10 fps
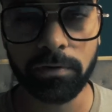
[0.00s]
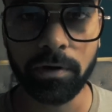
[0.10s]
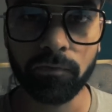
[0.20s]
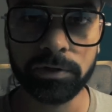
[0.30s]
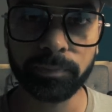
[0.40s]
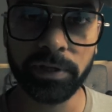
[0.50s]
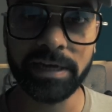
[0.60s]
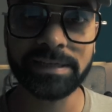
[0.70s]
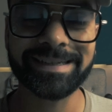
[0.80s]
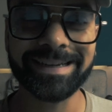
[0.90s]
was
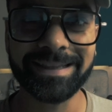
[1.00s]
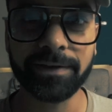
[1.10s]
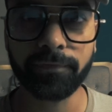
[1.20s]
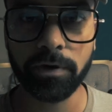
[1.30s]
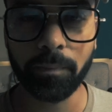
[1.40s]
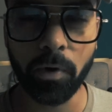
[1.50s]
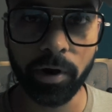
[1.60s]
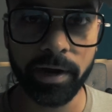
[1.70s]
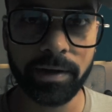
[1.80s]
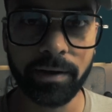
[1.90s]
placed in the front
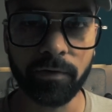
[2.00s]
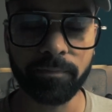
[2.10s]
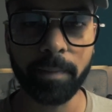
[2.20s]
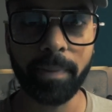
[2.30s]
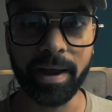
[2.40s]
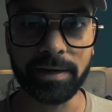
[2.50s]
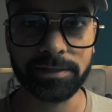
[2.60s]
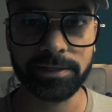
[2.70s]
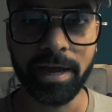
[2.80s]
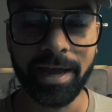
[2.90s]
pocket of my
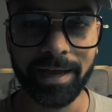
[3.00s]
pants.